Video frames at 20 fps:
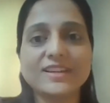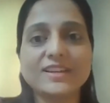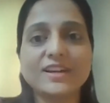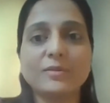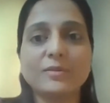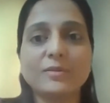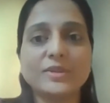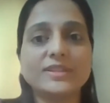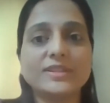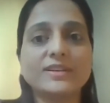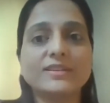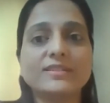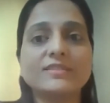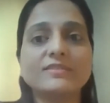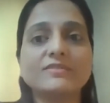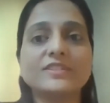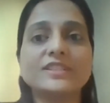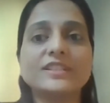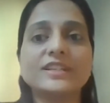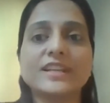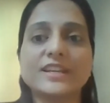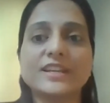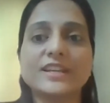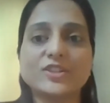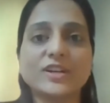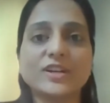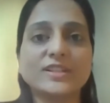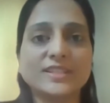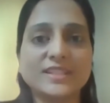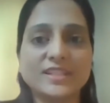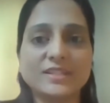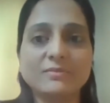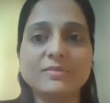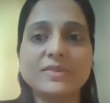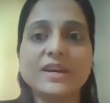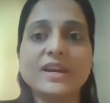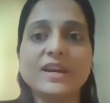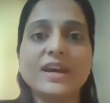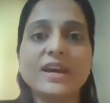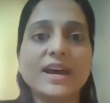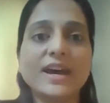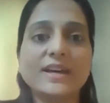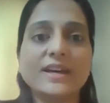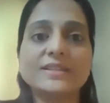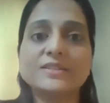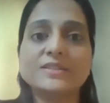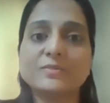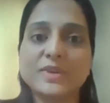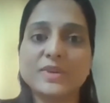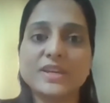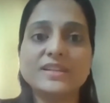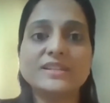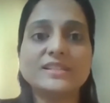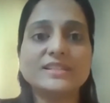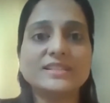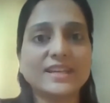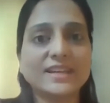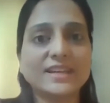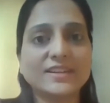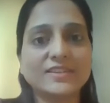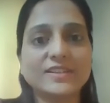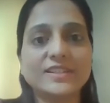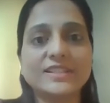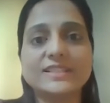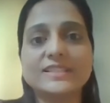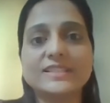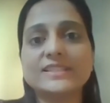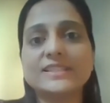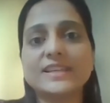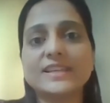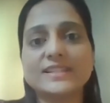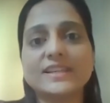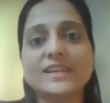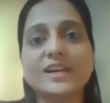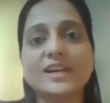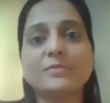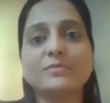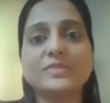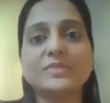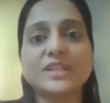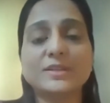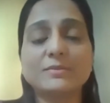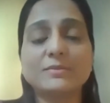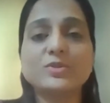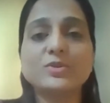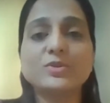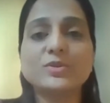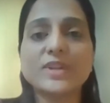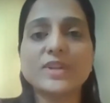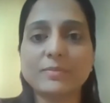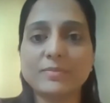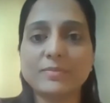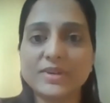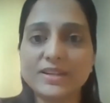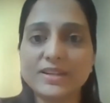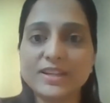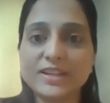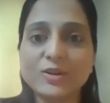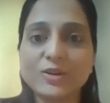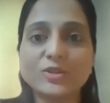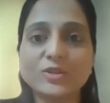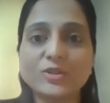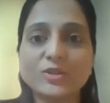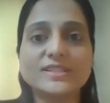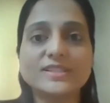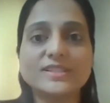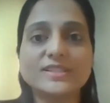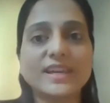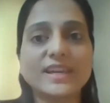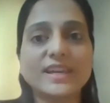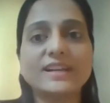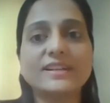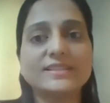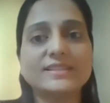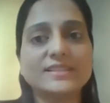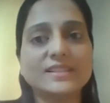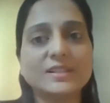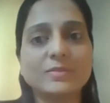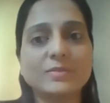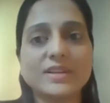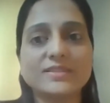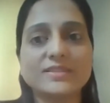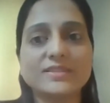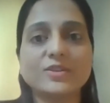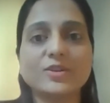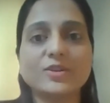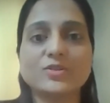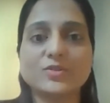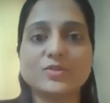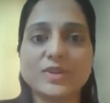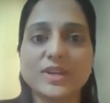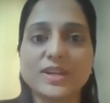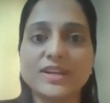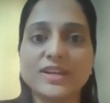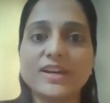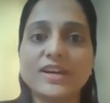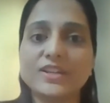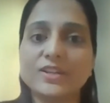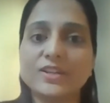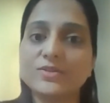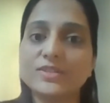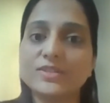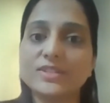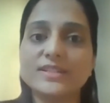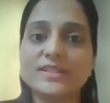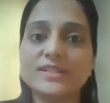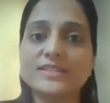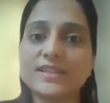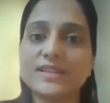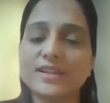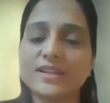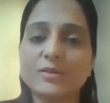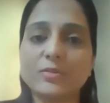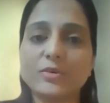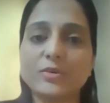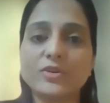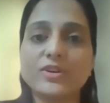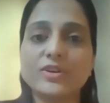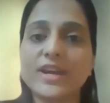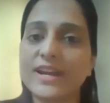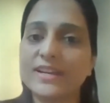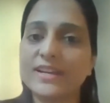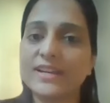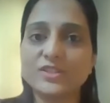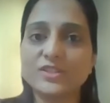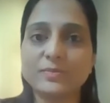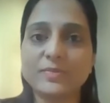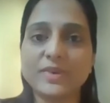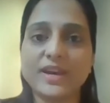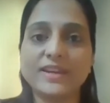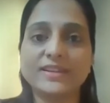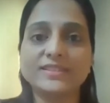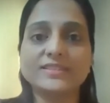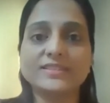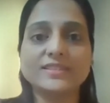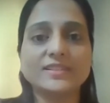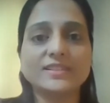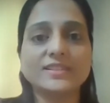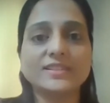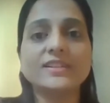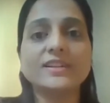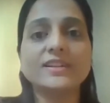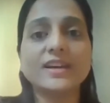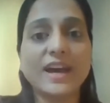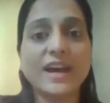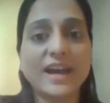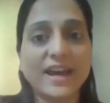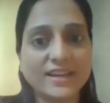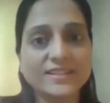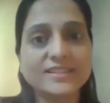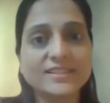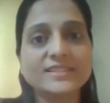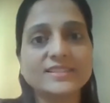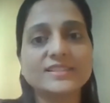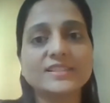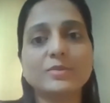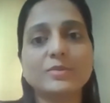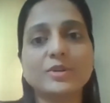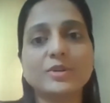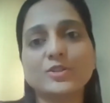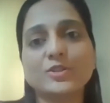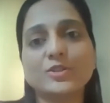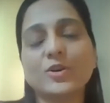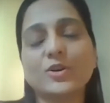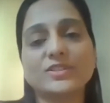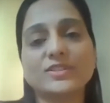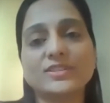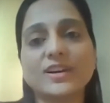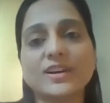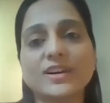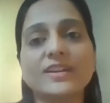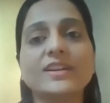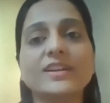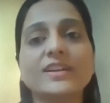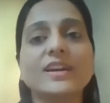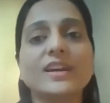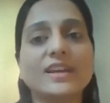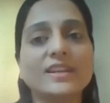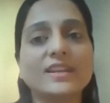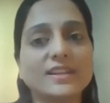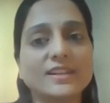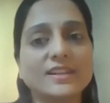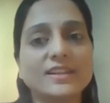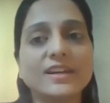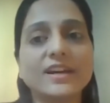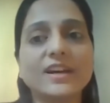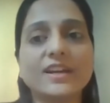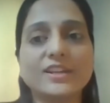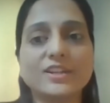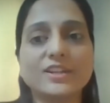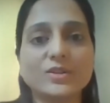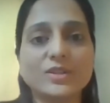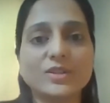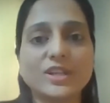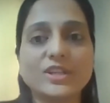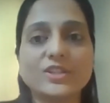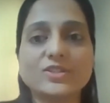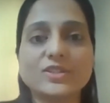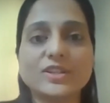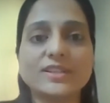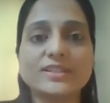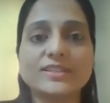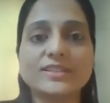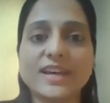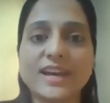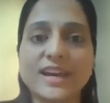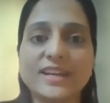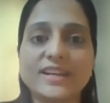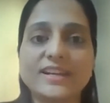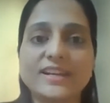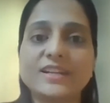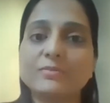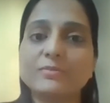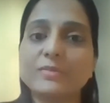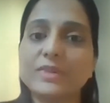Amita, with her HR team, has been integral in setting up teams to rapidly launch and scale Disney Plus in Australia, New Zealand, Singapore, and Japan, and Disney Plus Hotstar in India, Indonesia, Thailand, and